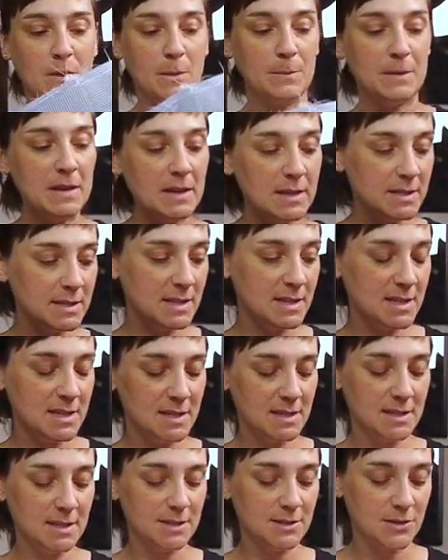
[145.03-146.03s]

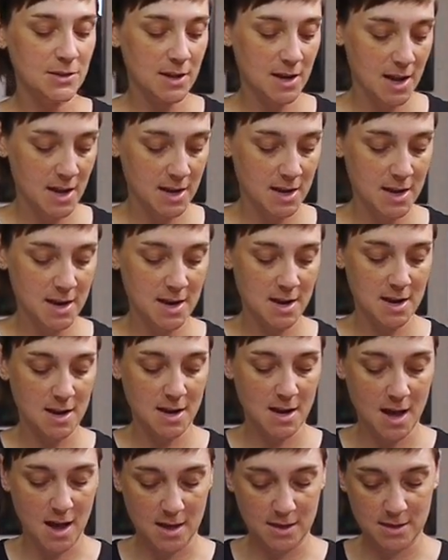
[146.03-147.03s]
pieces so that I can
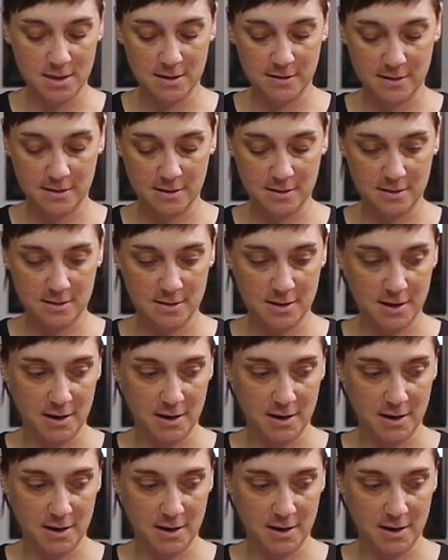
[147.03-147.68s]
cut the